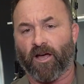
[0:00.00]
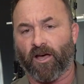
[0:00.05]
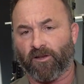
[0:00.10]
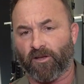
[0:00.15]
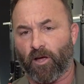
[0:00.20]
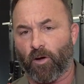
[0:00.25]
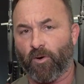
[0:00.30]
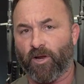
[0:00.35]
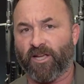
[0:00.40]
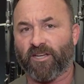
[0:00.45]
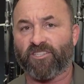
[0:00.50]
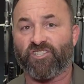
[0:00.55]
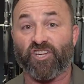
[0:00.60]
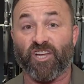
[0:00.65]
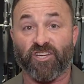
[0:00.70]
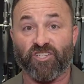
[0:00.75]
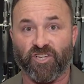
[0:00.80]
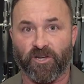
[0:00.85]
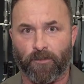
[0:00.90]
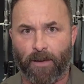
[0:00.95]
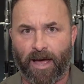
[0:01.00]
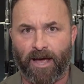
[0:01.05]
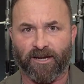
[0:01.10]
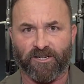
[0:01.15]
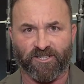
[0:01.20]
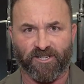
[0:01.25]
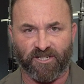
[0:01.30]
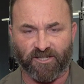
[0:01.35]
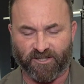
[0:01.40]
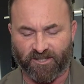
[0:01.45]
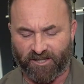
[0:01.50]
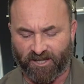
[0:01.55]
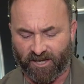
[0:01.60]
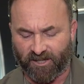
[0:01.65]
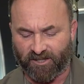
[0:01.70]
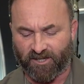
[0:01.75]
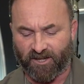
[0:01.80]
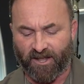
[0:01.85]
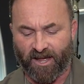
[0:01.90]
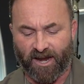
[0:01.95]
unloading, changing magazines,
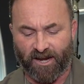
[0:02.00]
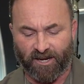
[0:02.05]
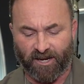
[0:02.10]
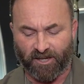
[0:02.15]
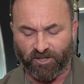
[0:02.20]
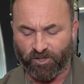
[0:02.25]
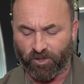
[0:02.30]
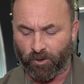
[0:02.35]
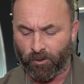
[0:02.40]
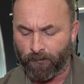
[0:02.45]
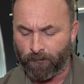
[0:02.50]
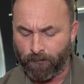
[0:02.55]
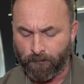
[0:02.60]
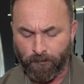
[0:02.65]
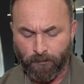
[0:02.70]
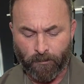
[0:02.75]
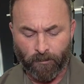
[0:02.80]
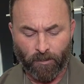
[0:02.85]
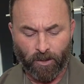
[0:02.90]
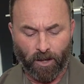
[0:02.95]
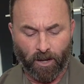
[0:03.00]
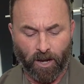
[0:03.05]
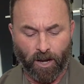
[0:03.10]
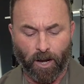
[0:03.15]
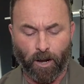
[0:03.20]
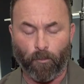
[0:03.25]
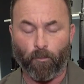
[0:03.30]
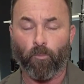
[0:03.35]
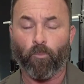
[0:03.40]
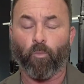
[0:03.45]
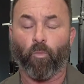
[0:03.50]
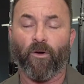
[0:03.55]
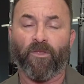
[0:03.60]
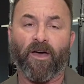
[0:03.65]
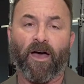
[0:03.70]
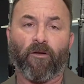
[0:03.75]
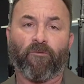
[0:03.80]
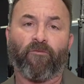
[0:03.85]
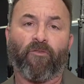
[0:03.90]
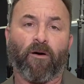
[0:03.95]
things of that nature,
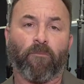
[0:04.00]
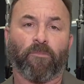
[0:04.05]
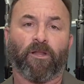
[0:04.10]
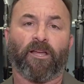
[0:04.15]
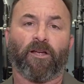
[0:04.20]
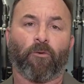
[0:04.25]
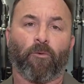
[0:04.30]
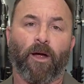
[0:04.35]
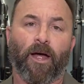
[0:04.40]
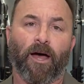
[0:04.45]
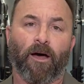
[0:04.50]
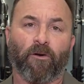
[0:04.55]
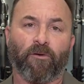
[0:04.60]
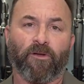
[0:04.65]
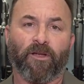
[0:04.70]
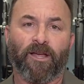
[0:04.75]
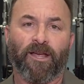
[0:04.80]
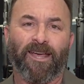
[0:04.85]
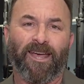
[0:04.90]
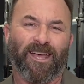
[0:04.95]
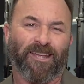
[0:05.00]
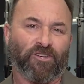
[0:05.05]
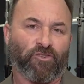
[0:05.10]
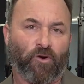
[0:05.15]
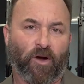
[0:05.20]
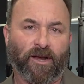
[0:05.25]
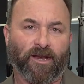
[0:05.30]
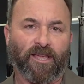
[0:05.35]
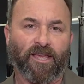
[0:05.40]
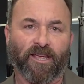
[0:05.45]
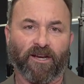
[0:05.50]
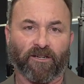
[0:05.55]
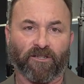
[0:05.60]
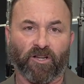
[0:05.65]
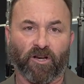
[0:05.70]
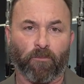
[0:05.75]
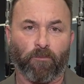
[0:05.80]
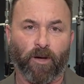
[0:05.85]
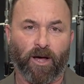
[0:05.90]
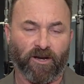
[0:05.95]
without fumbling around and trying to hit a
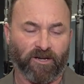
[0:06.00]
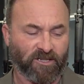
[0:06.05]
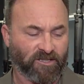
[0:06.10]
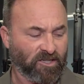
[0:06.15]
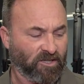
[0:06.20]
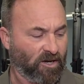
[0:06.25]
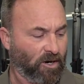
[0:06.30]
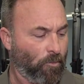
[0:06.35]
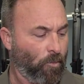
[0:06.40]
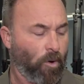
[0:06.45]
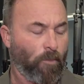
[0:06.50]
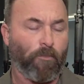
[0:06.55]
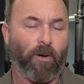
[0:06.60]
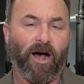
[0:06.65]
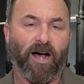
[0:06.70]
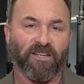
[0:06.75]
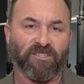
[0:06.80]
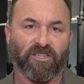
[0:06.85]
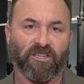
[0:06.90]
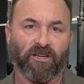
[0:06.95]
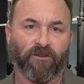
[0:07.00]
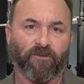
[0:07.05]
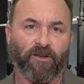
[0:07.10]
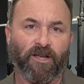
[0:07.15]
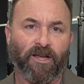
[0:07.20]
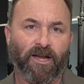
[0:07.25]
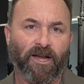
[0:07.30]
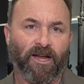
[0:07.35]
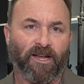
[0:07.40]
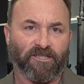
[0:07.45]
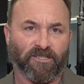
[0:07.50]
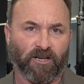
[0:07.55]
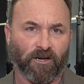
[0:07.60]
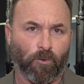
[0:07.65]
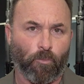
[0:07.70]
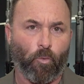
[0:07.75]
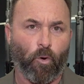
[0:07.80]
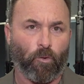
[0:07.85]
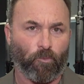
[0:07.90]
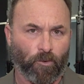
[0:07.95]
little button. It's a little more positive. It's a
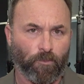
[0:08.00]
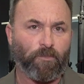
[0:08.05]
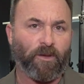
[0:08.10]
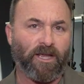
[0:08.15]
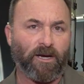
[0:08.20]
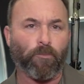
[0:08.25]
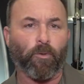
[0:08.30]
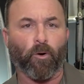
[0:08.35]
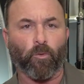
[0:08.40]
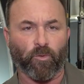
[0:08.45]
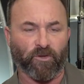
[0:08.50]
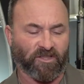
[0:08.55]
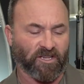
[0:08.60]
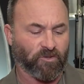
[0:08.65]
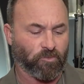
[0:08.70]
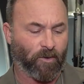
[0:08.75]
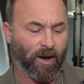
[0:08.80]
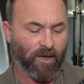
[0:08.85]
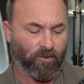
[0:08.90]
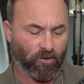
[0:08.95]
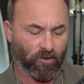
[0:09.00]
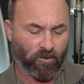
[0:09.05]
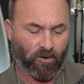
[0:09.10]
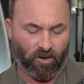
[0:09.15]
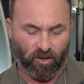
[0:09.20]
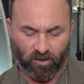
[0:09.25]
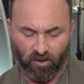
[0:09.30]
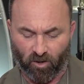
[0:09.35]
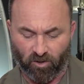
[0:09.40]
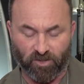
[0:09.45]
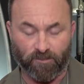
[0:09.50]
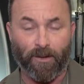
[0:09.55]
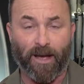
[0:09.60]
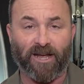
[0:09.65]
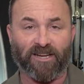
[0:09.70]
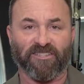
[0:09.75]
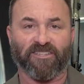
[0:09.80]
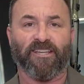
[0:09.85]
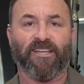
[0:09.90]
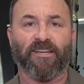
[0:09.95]
little more repeatable with this rather large
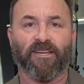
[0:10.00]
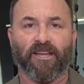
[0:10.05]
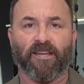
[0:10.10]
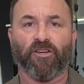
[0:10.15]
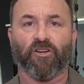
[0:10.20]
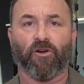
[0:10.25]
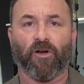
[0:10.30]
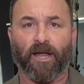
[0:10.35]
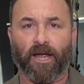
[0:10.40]
magazine in your